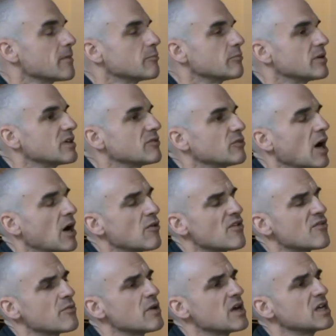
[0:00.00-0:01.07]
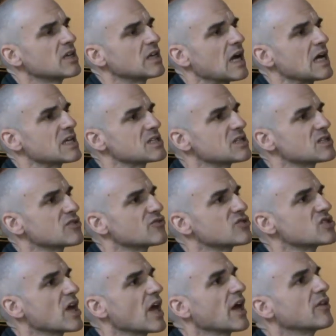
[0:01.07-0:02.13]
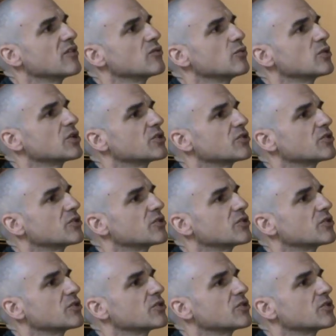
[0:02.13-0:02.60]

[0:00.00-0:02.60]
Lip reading: But however many castles of sand we're